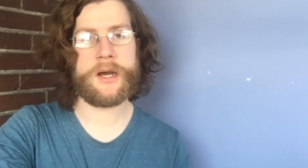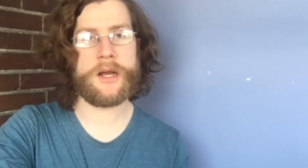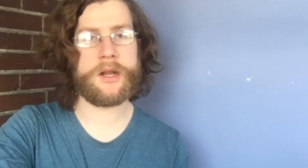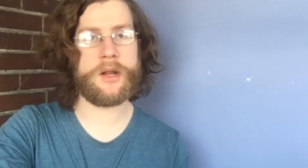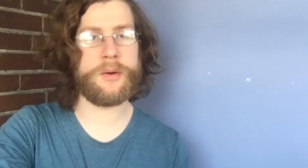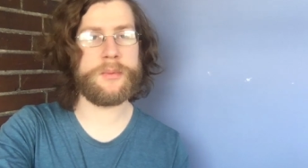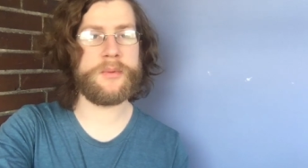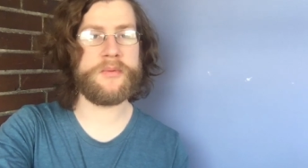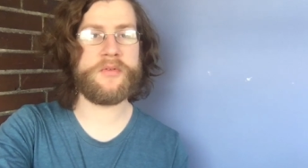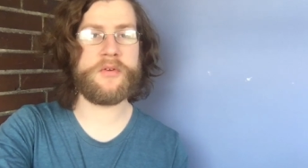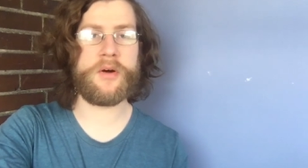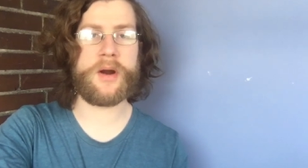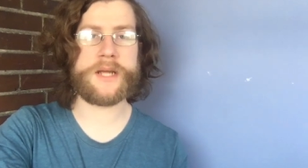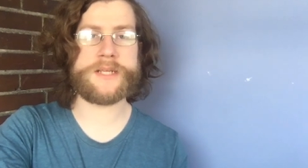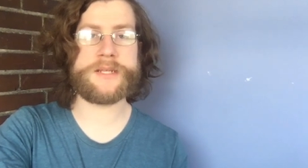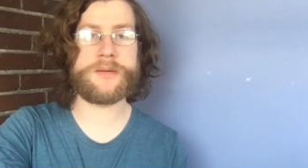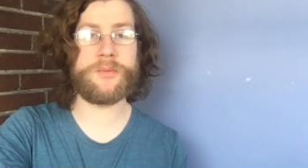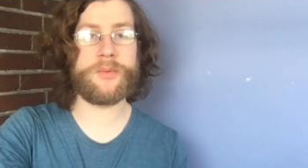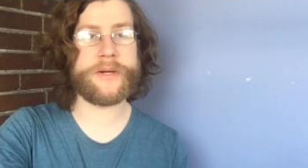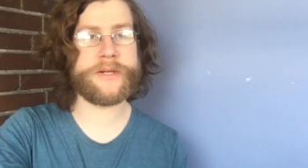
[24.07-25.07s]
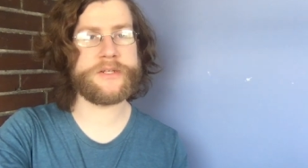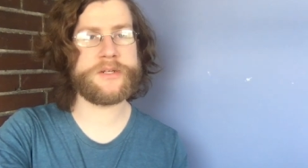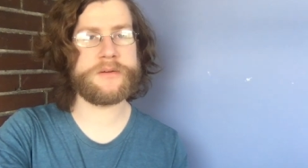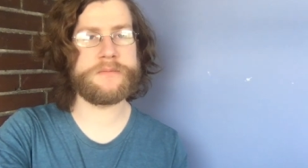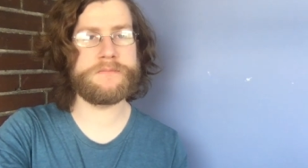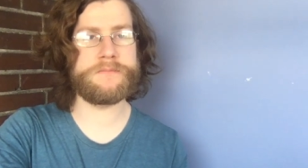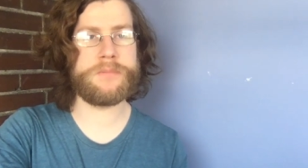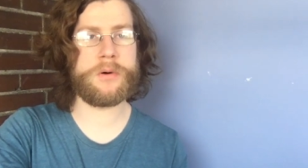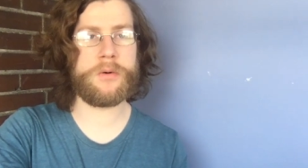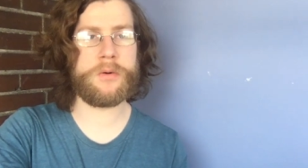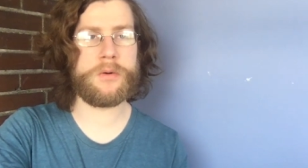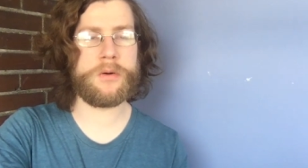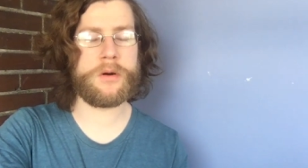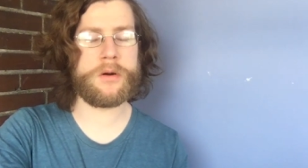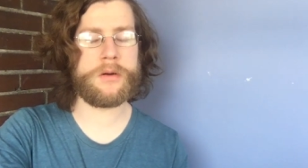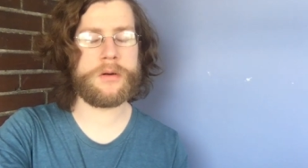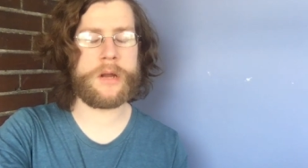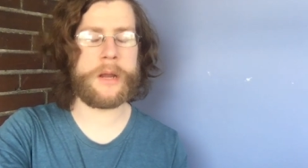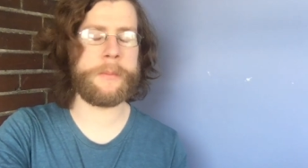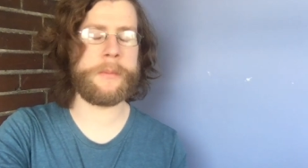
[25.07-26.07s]
Now, before I said Winter
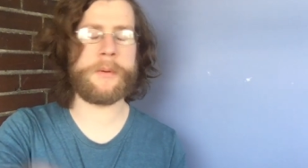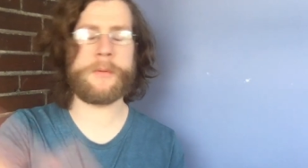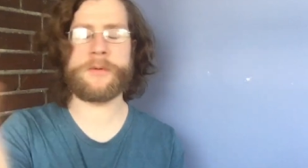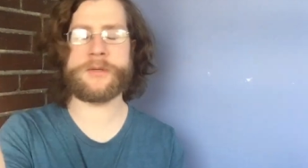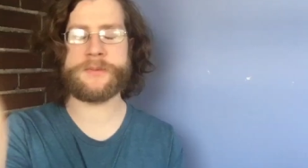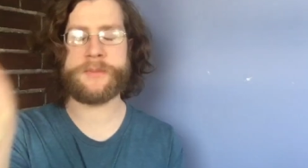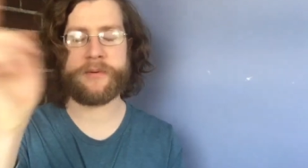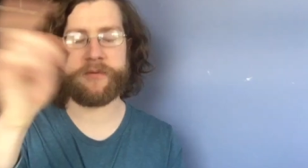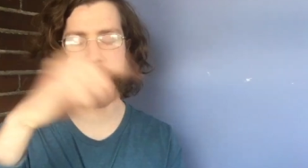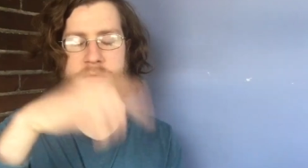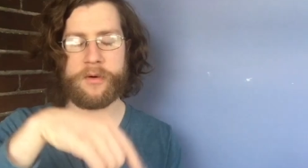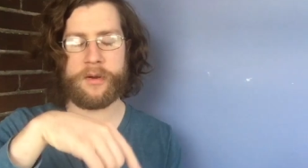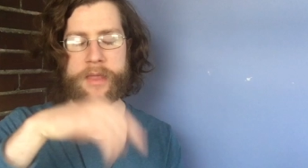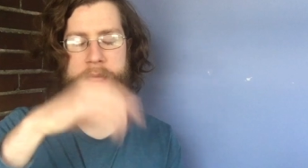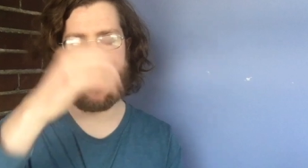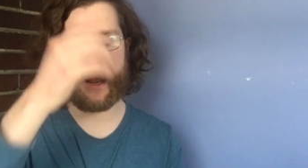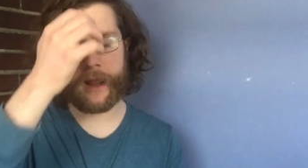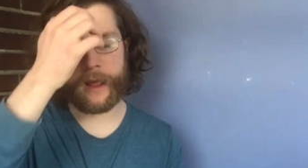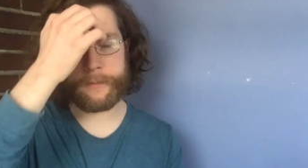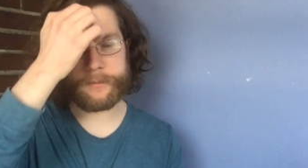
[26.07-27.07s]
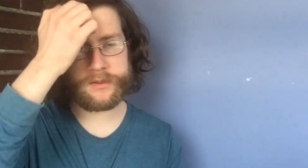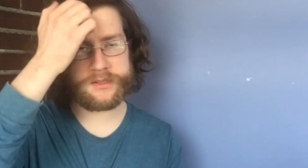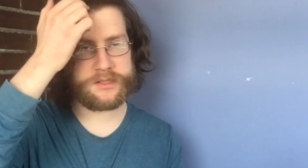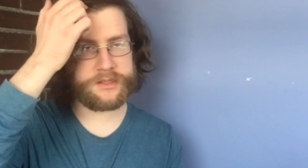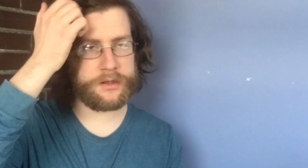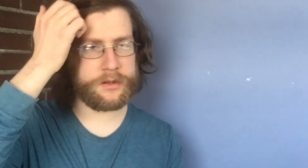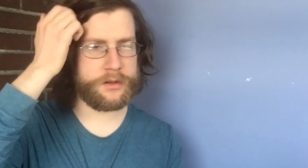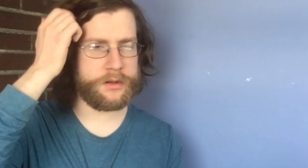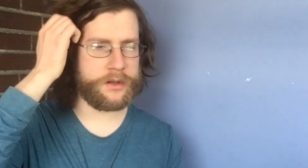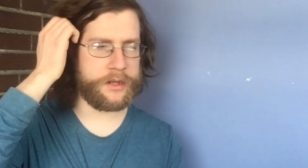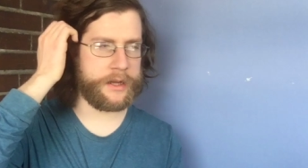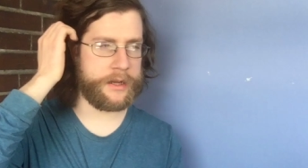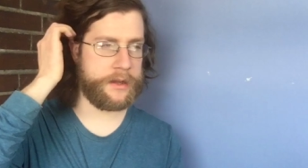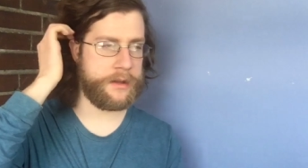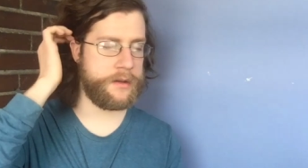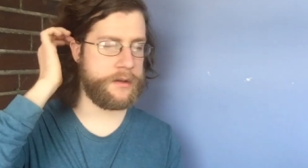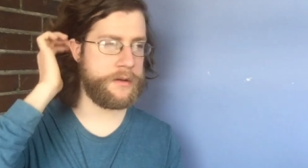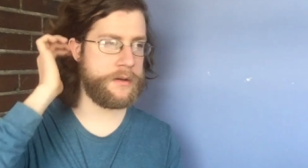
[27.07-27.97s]
Born, mean it was before that episode, like